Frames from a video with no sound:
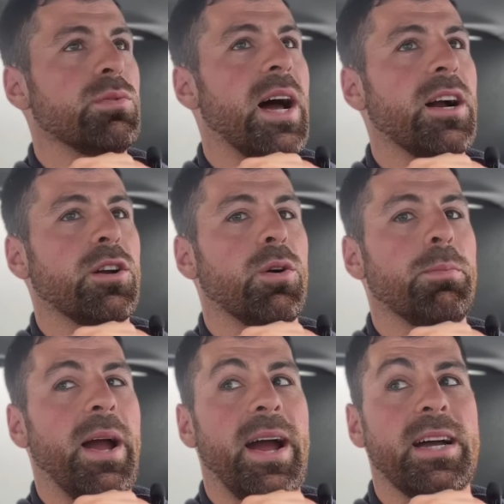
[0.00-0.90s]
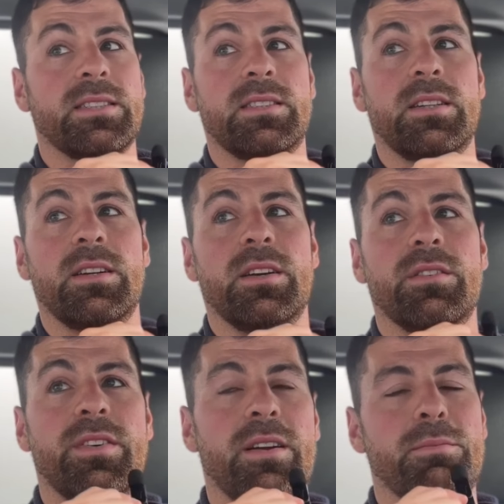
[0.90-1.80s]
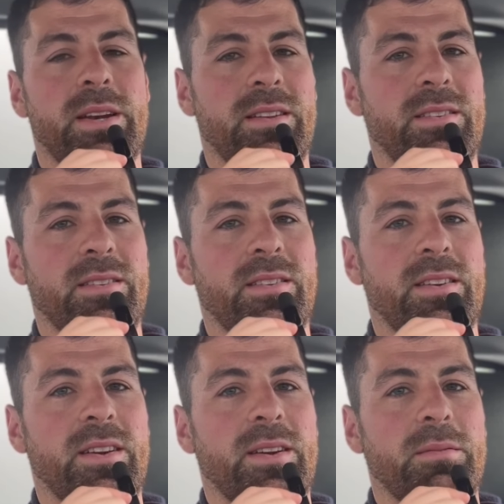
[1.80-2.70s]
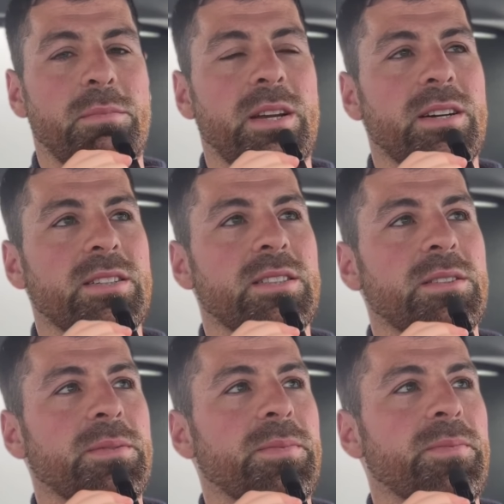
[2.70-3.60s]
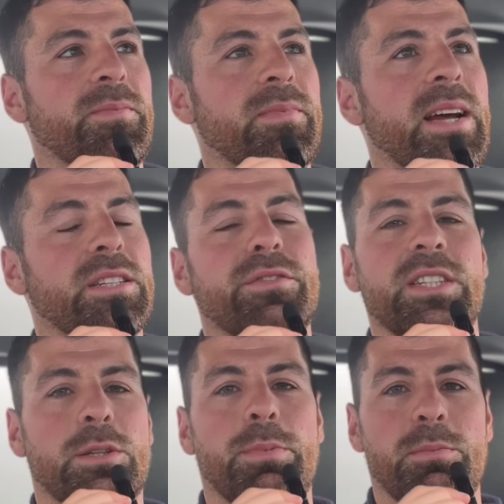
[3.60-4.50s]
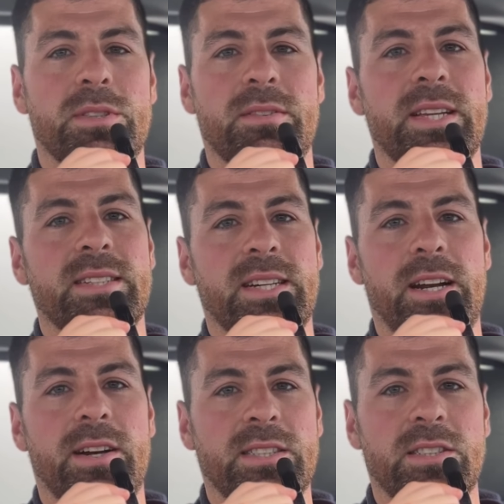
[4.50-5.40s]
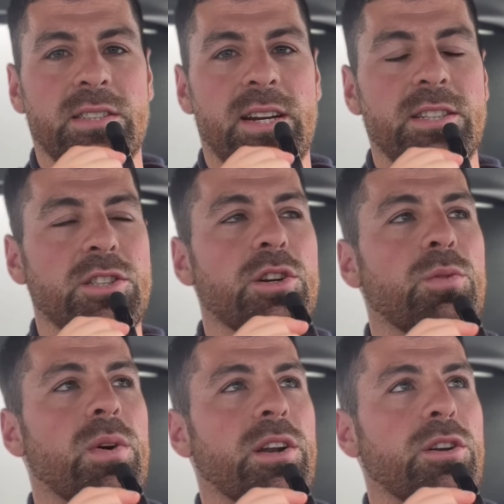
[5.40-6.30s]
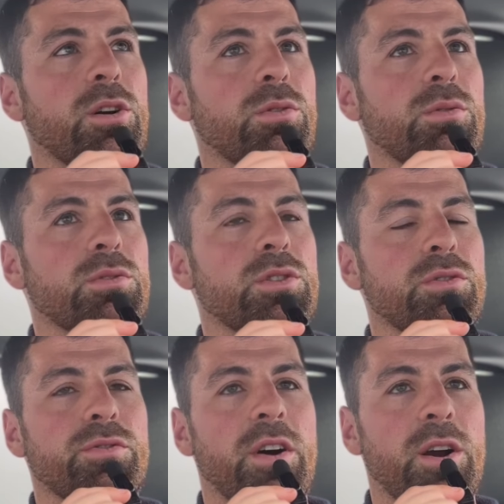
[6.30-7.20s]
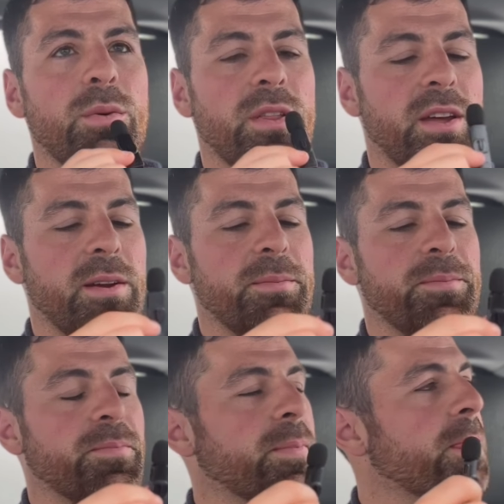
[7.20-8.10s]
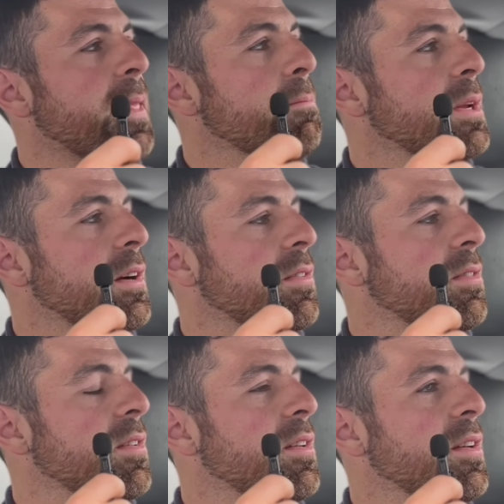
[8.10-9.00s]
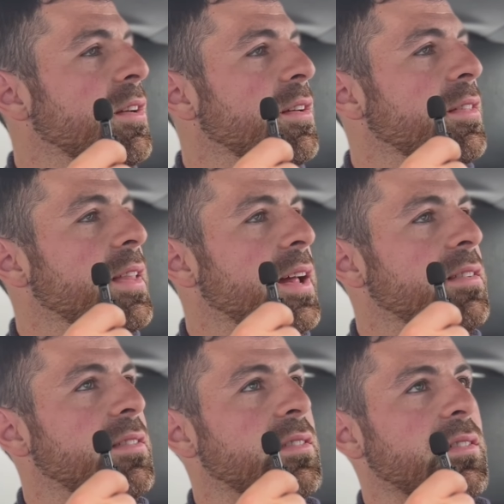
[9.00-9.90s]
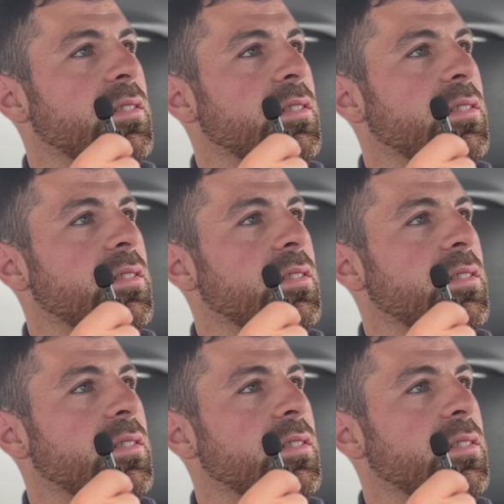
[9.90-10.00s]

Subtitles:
not go past 5 minutes, because that defeats the purpose of the entire exercise. You don't want to go too far with it, because that's